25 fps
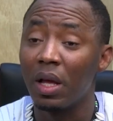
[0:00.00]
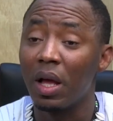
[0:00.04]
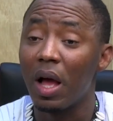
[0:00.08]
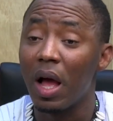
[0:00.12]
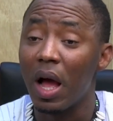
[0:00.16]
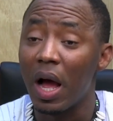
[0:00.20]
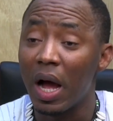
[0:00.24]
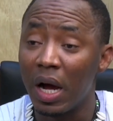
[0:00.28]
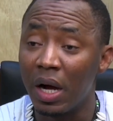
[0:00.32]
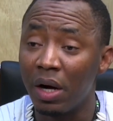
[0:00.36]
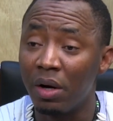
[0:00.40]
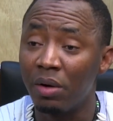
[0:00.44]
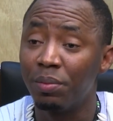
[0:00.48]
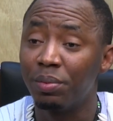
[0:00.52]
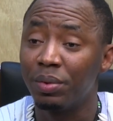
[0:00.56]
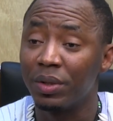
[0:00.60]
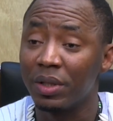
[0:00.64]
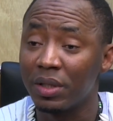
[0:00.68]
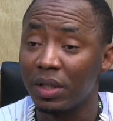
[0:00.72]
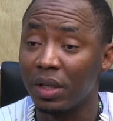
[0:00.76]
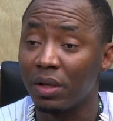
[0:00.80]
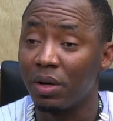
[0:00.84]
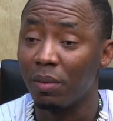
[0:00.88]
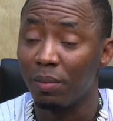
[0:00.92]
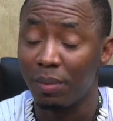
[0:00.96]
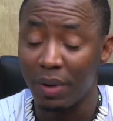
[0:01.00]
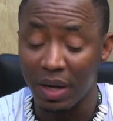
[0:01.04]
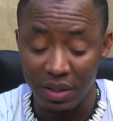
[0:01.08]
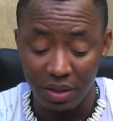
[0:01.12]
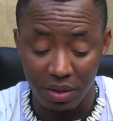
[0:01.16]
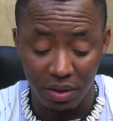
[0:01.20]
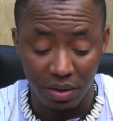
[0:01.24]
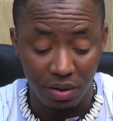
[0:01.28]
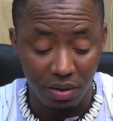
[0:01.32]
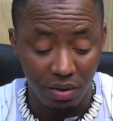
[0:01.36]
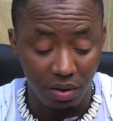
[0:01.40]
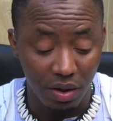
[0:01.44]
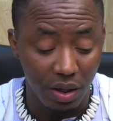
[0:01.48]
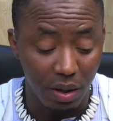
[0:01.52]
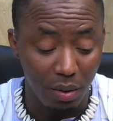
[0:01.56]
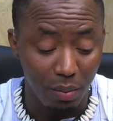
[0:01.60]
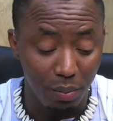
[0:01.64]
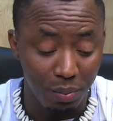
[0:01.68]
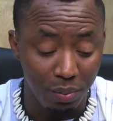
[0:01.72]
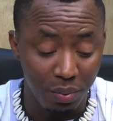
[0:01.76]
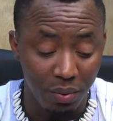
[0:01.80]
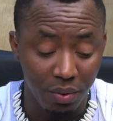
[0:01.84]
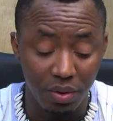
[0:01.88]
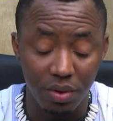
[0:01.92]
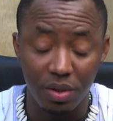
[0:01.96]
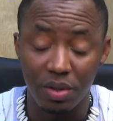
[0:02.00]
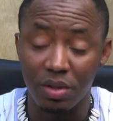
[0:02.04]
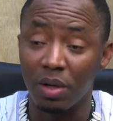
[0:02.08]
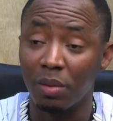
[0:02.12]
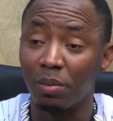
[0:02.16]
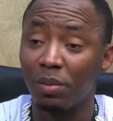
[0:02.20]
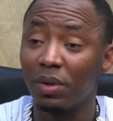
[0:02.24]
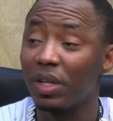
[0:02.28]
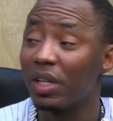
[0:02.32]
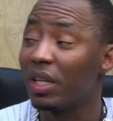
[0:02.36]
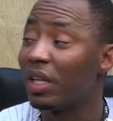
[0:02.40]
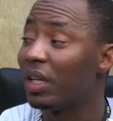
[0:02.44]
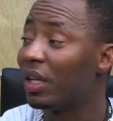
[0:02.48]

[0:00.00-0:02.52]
how President Obasanjo imposed somebody he